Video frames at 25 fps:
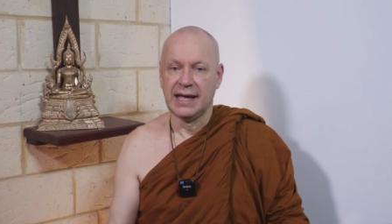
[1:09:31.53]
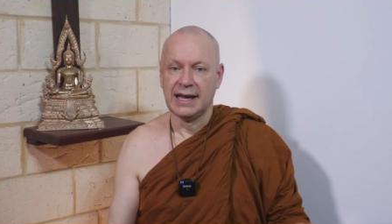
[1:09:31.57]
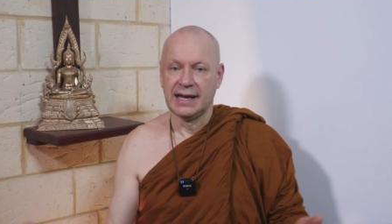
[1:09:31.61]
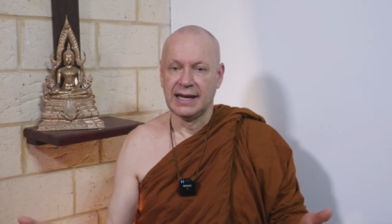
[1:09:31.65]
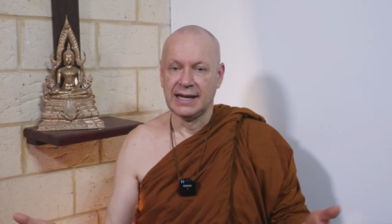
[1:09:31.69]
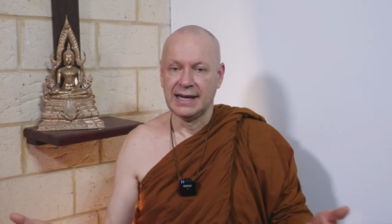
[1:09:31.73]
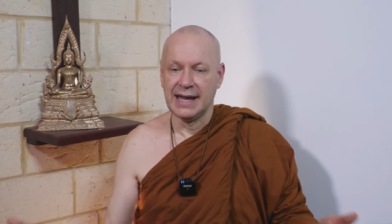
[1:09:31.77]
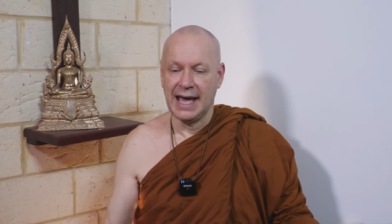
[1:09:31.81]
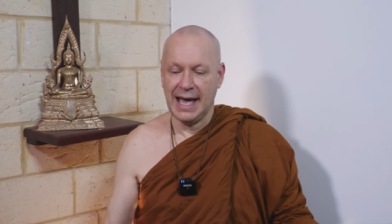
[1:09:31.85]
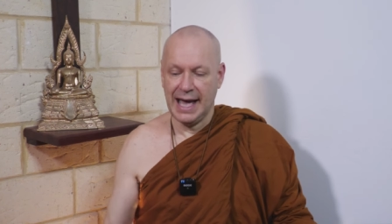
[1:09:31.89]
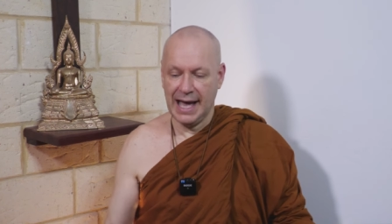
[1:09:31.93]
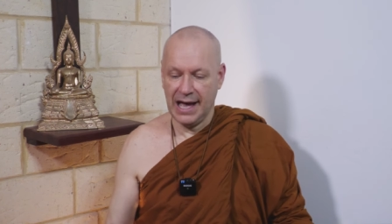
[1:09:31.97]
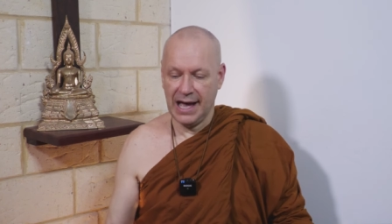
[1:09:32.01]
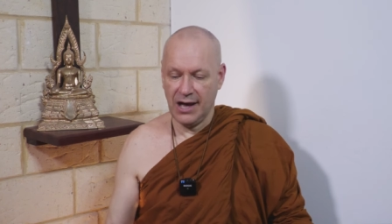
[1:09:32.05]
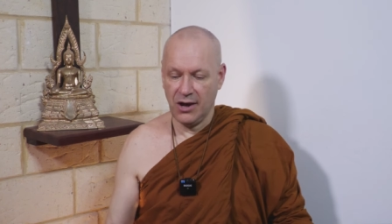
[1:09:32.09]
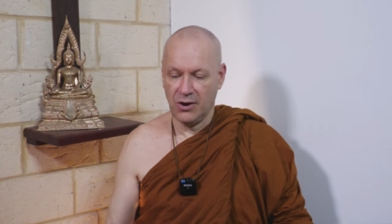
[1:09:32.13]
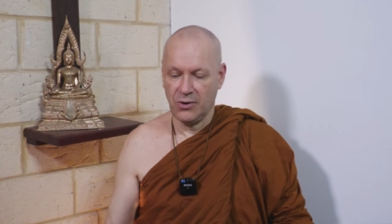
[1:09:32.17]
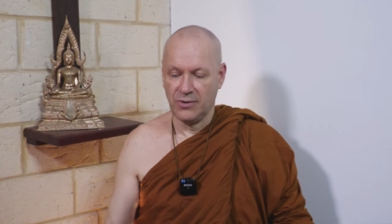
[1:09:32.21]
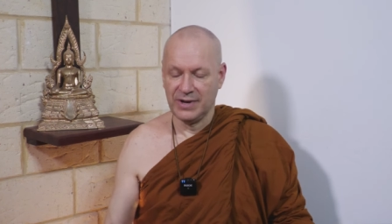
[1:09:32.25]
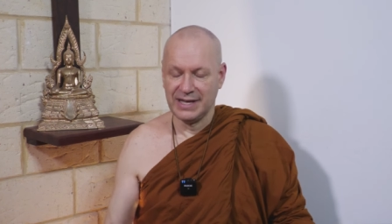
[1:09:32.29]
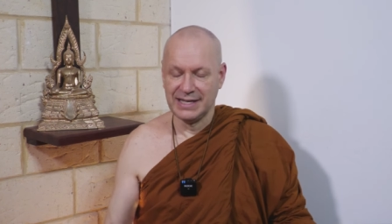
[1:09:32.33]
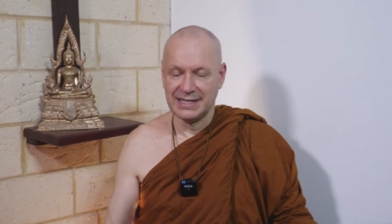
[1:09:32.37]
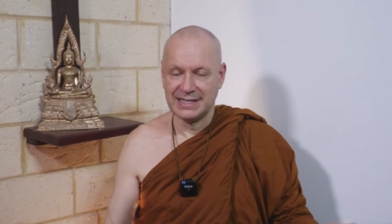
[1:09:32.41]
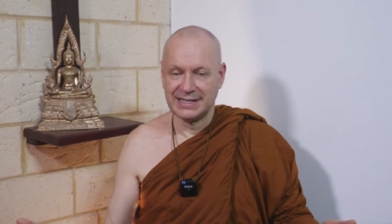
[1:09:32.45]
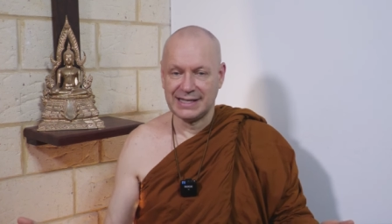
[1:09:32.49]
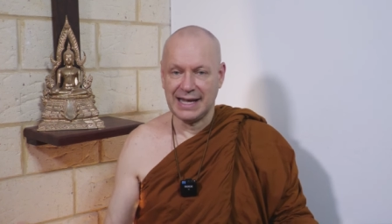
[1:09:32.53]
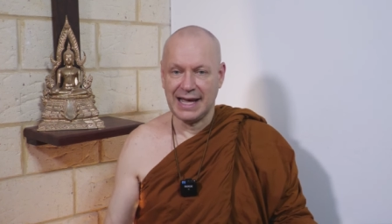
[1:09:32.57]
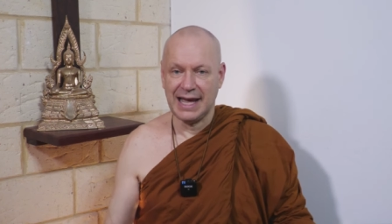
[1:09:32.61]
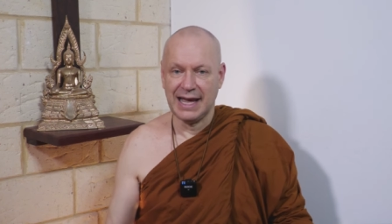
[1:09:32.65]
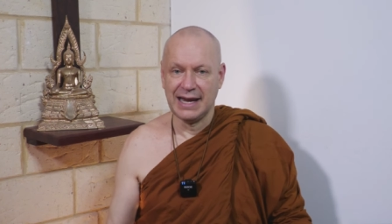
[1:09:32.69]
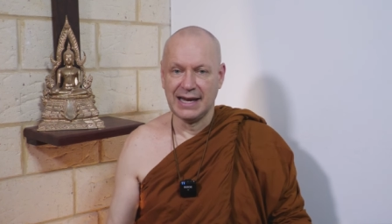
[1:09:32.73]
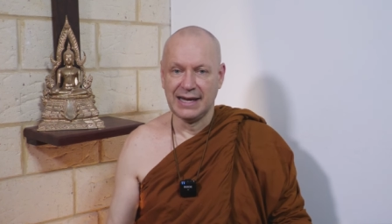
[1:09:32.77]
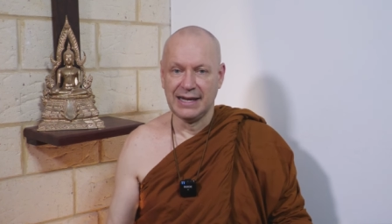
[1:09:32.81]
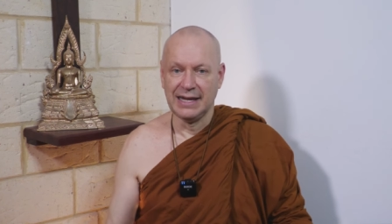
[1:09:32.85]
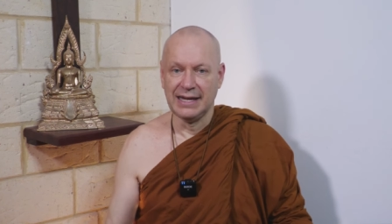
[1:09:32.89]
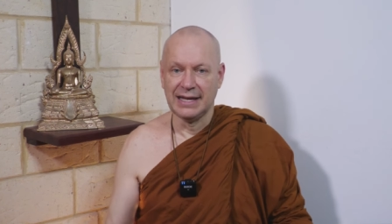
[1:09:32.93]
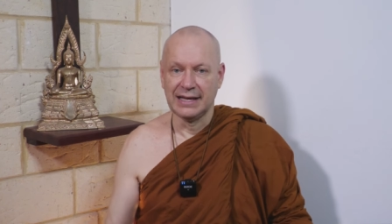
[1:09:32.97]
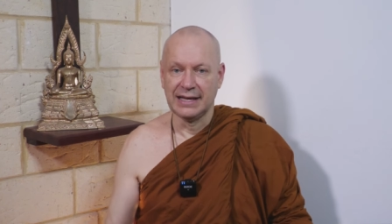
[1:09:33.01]
Now he's
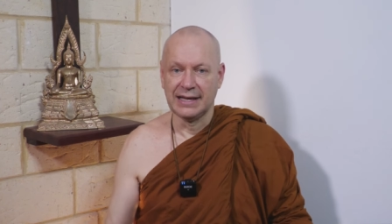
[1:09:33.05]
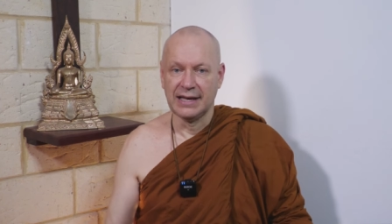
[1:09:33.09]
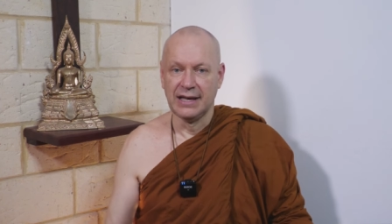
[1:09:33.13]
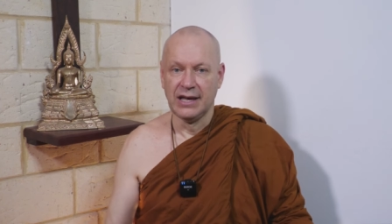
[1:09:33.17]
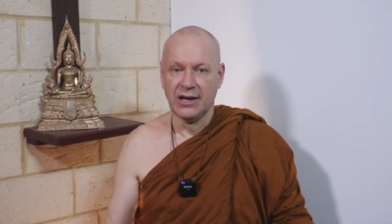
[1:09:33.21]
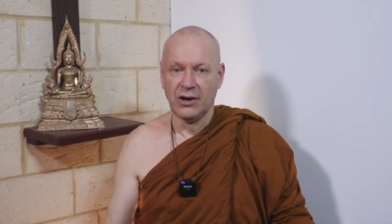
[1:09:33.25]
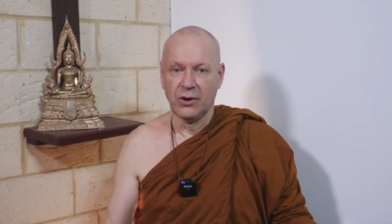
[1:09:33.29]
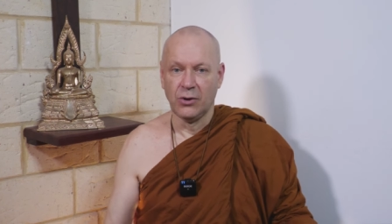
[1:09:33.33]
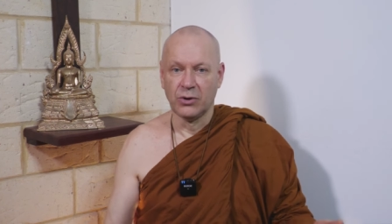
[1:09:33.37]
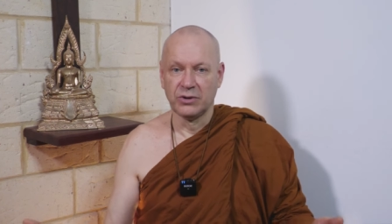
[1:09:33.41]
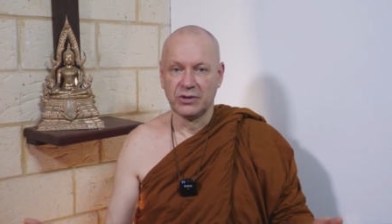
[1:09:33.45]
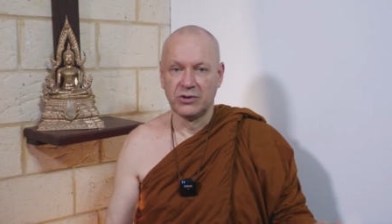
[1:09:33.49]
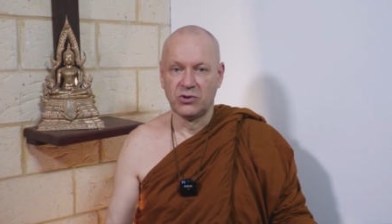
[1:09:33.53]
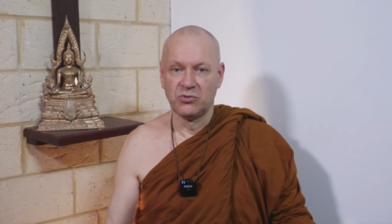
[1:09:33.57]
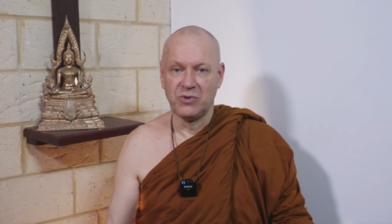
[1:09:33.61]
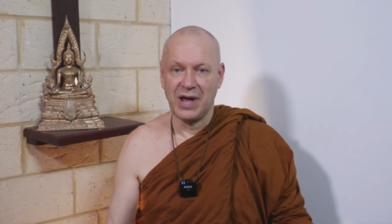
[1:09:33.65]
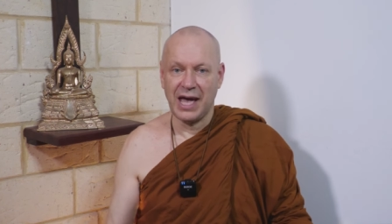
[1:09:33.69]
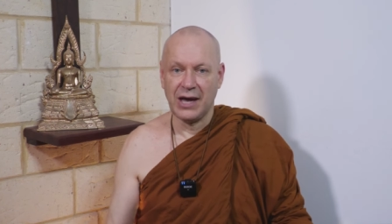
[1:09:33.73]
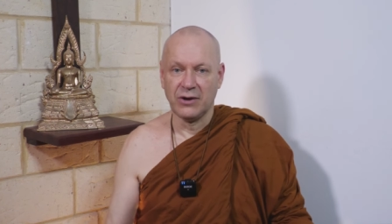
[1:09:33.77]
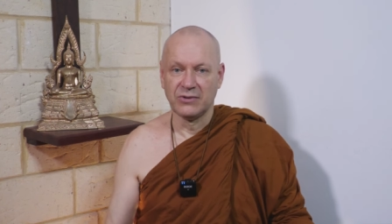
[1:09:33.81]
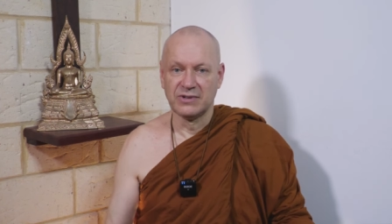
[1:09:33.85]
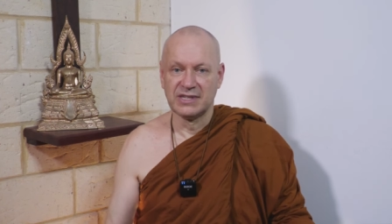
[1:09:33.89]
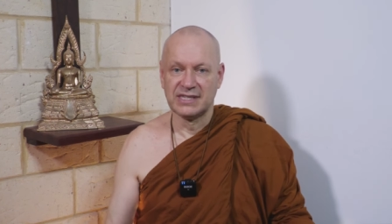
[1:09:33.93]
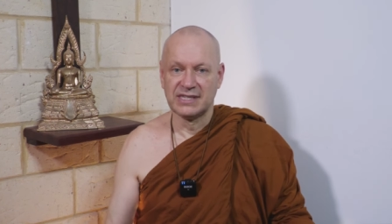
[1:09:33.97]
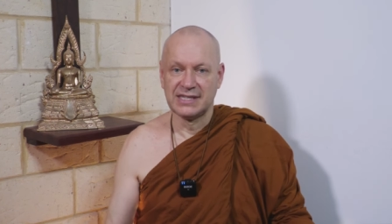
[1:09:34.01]
standing on ground